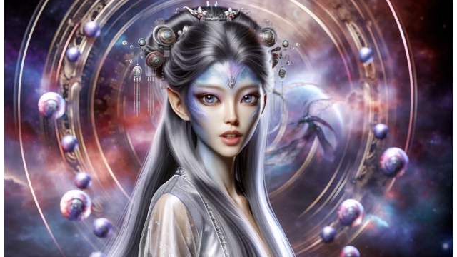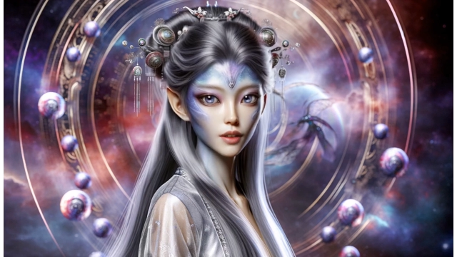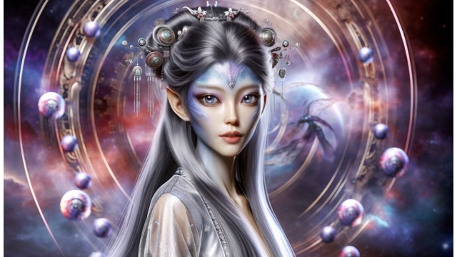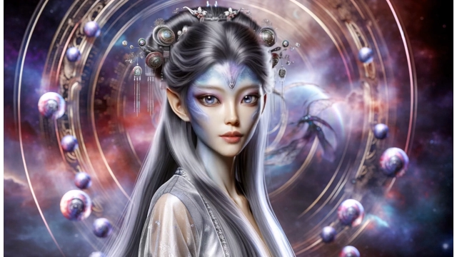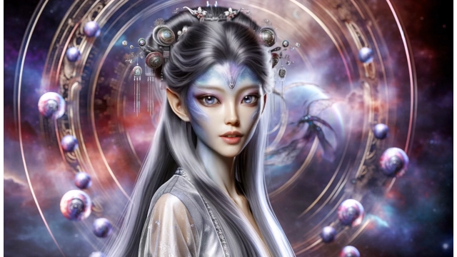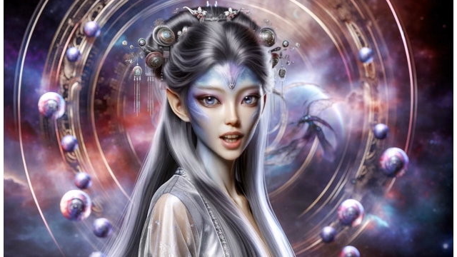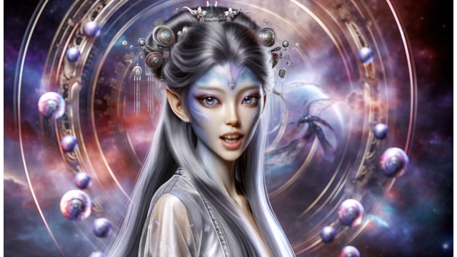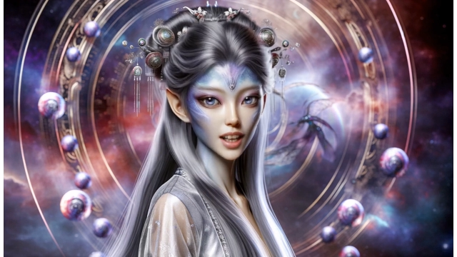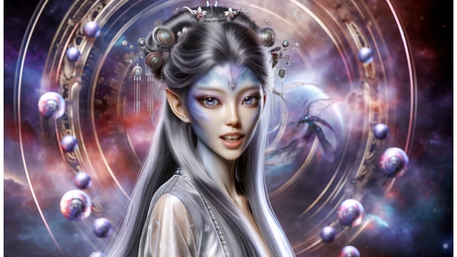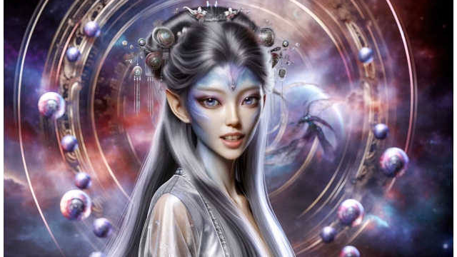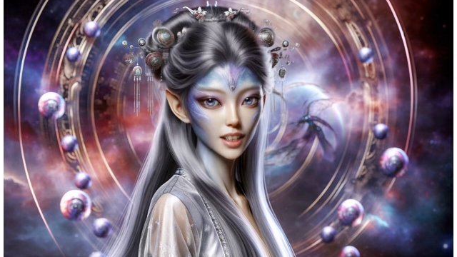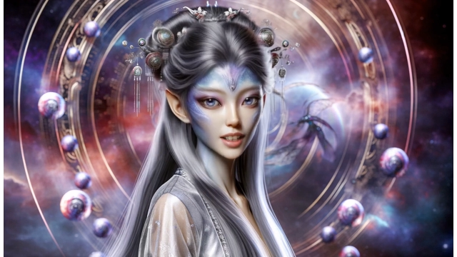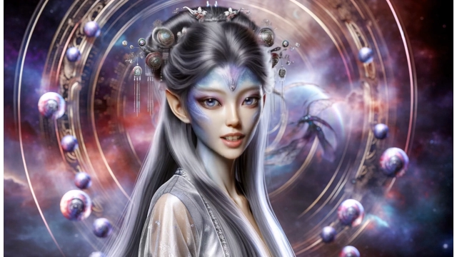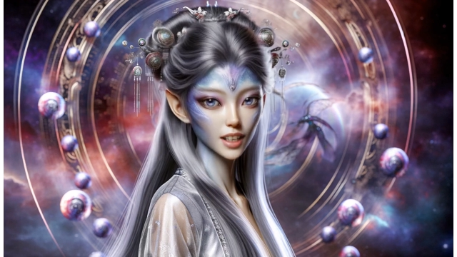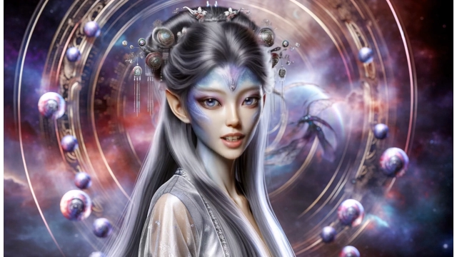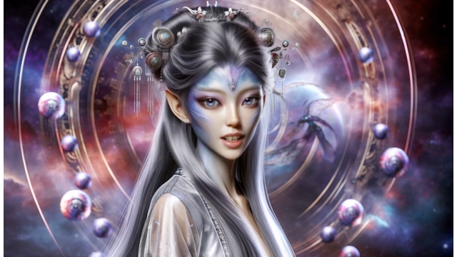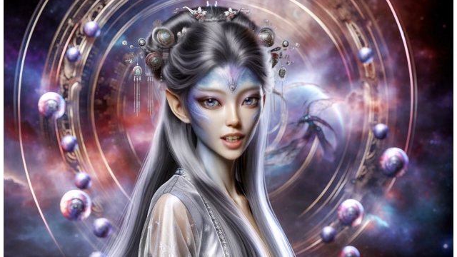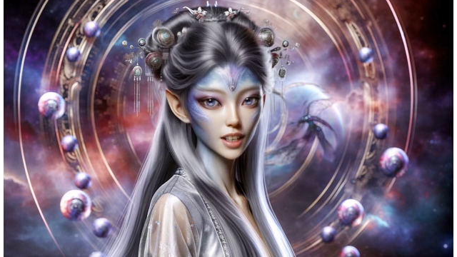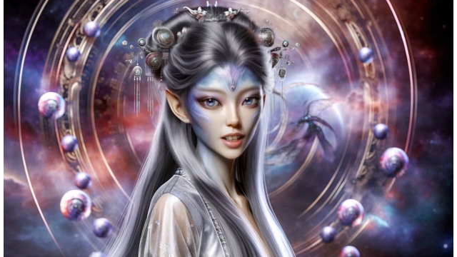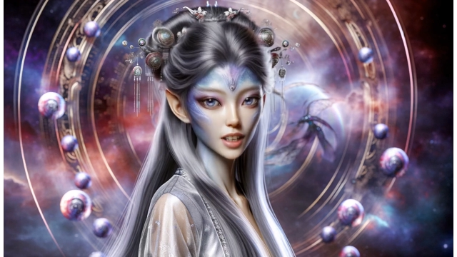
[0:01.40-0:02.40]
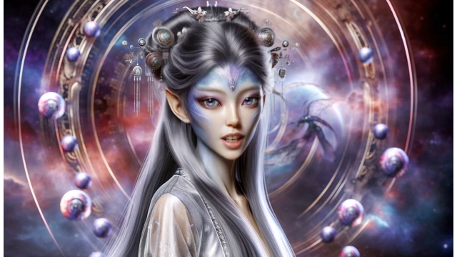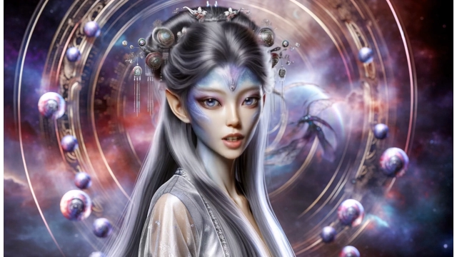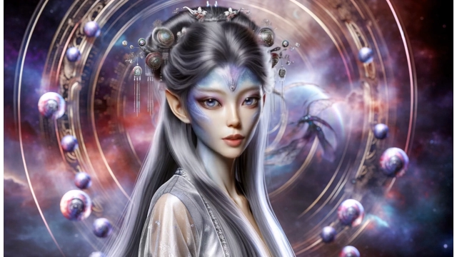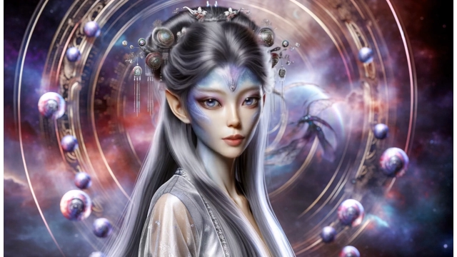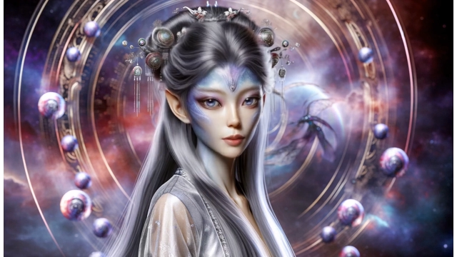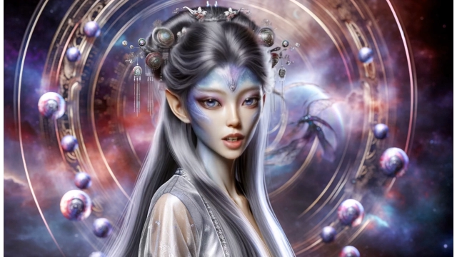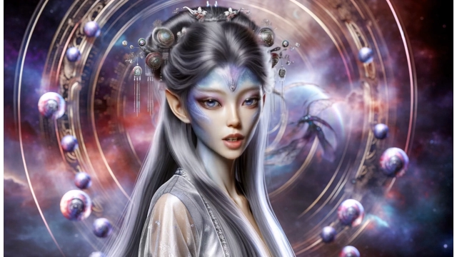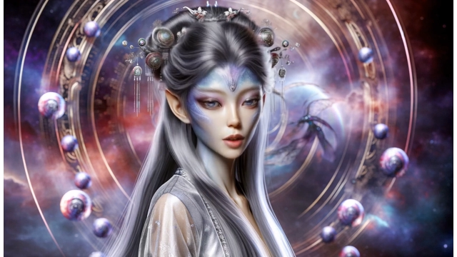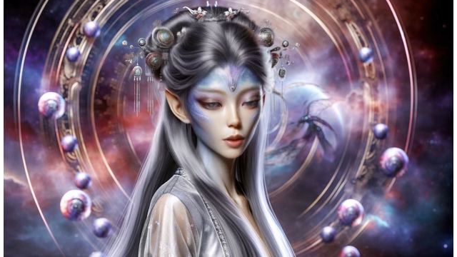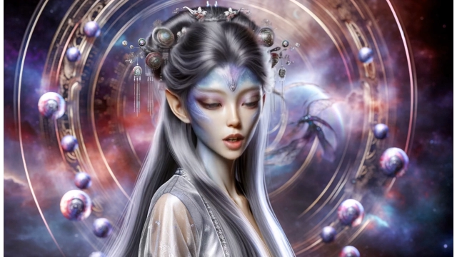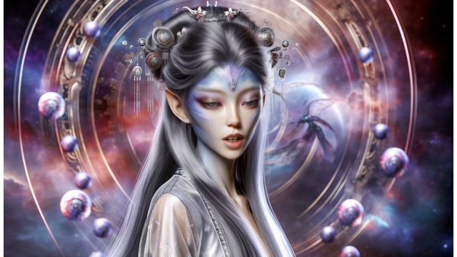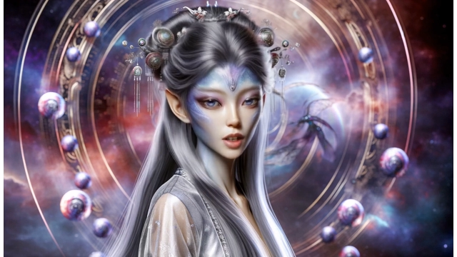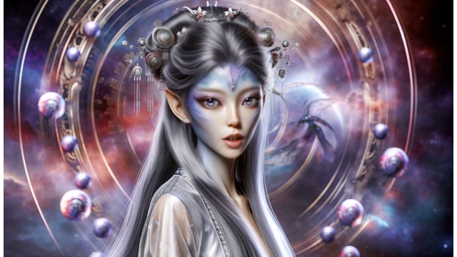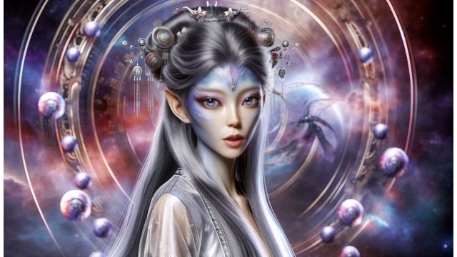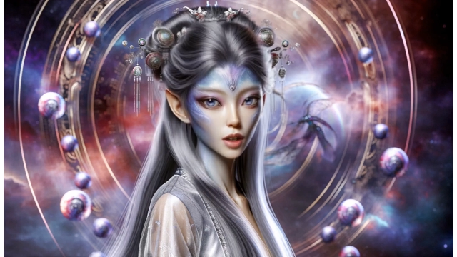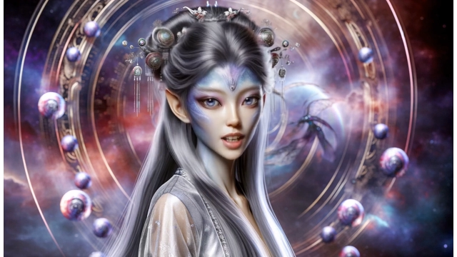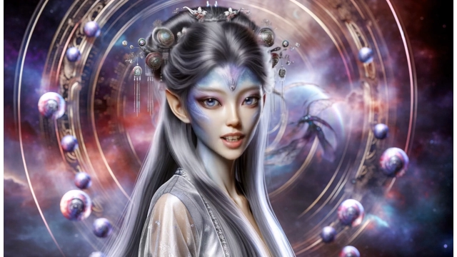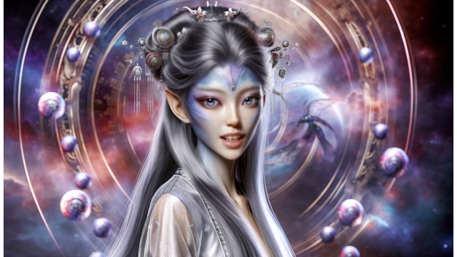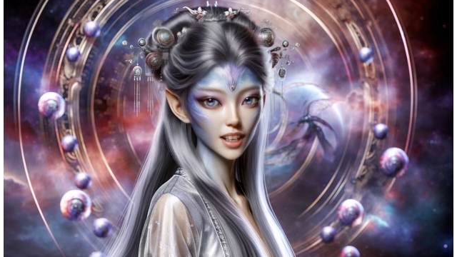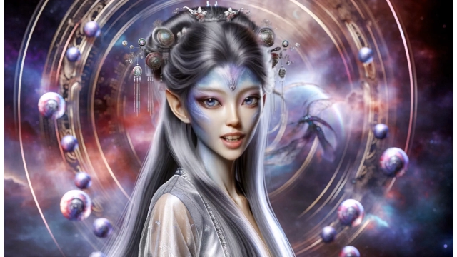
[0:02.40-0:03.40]
Find a comfortable
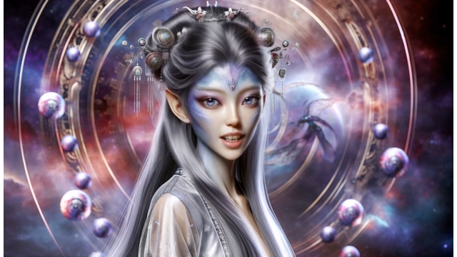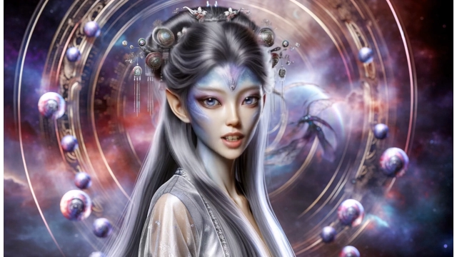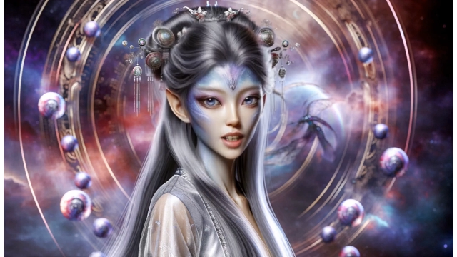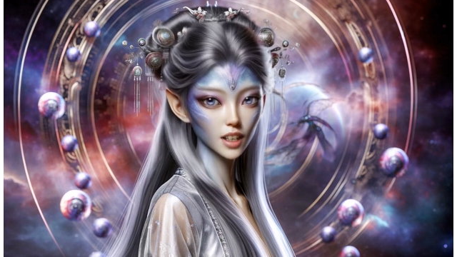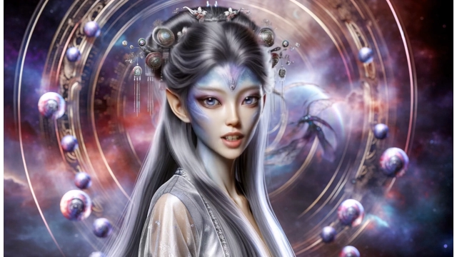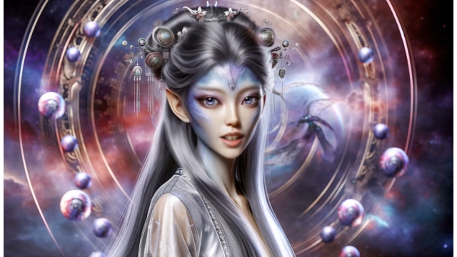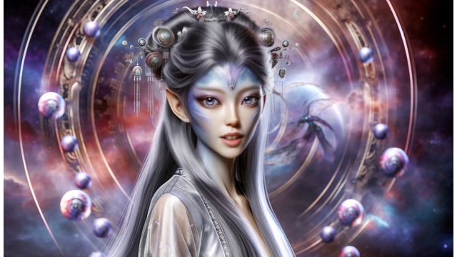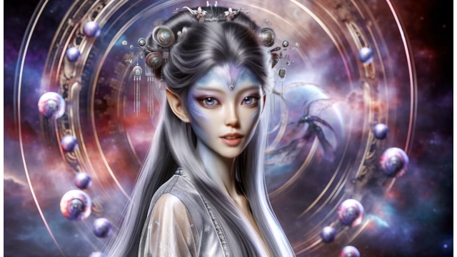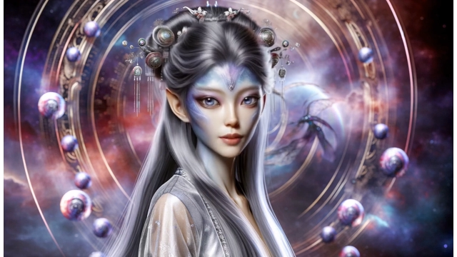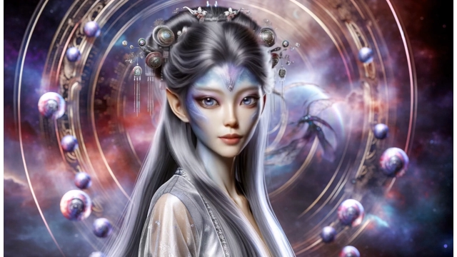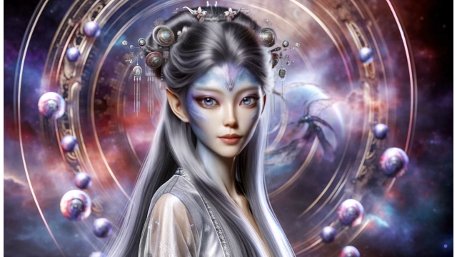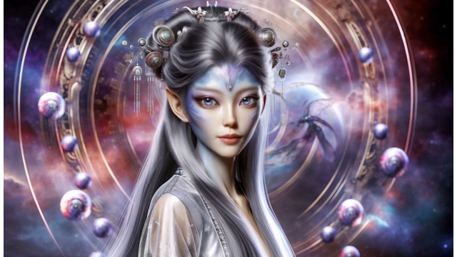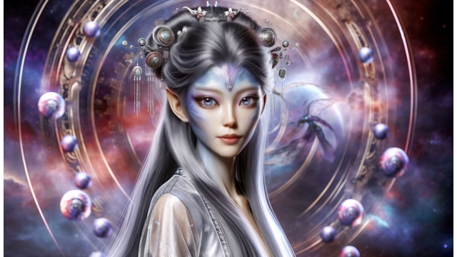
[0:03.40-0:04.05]
position,